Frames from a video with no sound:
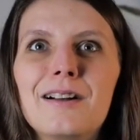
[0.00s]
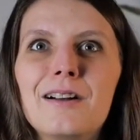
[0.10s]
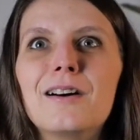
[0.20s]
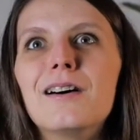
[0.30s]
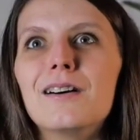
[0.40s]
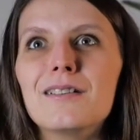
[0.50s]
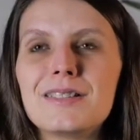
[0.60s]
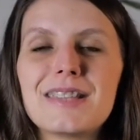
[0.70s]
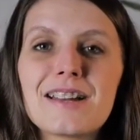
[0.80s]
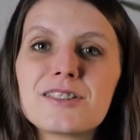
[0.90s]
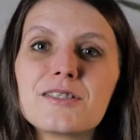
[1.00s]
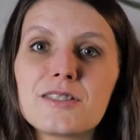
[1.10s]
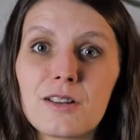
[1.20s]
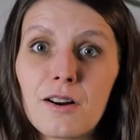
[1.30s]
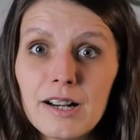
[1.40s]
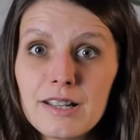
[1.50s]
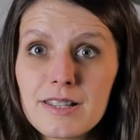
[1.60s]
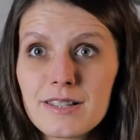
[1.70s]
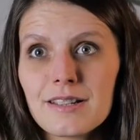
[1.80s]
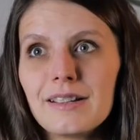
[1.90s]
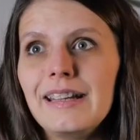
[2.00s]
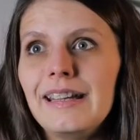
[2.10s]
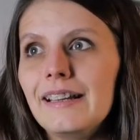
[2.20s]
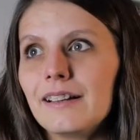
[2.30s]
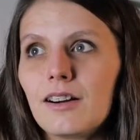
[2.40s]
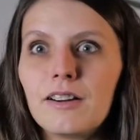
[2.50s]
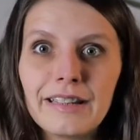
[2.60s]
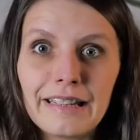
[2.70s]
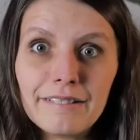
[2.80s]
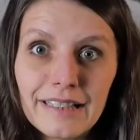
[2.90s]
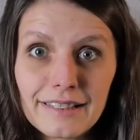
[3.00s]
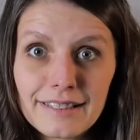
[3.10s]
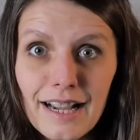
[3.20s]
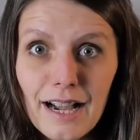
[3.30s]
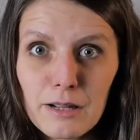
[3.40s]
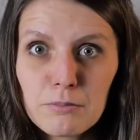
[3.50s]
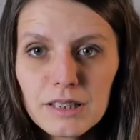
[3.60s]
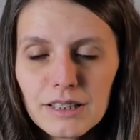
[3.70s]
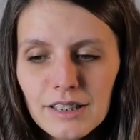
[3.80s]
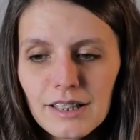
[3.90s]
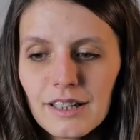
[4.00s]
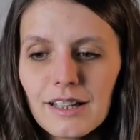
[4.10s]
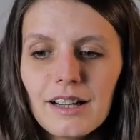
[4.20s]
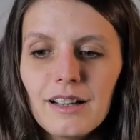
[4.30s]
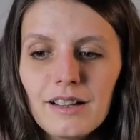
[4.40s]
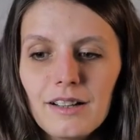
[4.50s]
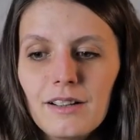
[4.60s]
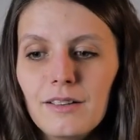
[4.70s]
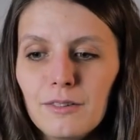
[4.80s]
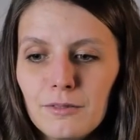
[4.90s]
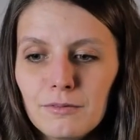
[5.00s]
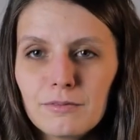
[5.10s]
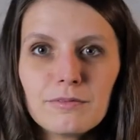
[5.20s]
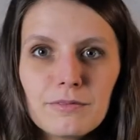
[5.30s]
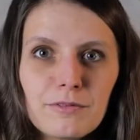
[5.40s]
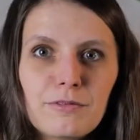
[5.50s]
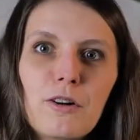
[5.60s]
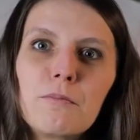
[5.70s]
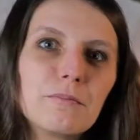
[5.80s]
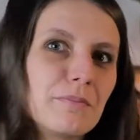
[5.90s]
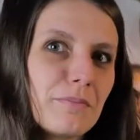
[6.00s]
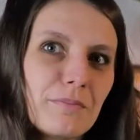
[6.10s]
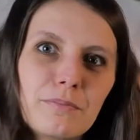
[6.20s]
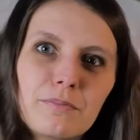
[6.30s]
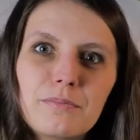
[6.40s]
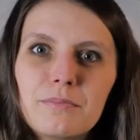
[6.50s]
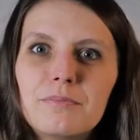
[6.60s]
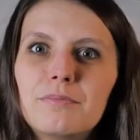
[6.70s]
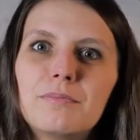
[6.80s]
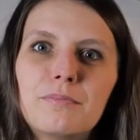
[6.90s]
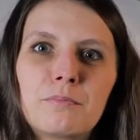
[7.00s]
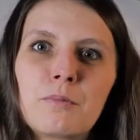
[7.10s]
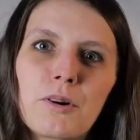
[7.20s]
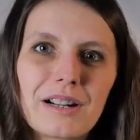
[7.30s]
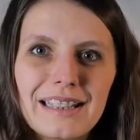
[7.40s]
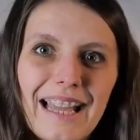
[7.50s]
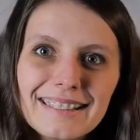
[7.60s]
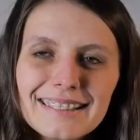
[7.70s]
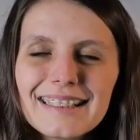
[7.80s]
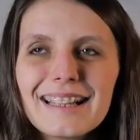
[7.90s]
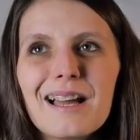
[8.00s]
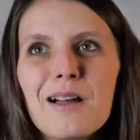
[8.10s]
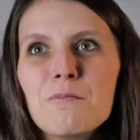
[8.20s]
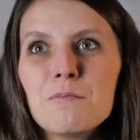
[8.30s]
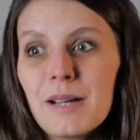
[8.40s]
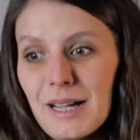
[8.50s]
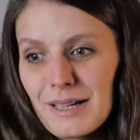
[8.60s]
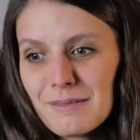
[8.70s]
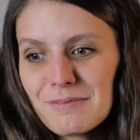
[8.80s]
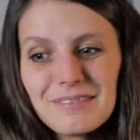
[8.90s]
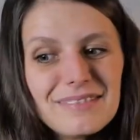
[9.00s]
uh, a session starts in Hungarian time uh, from Portland, but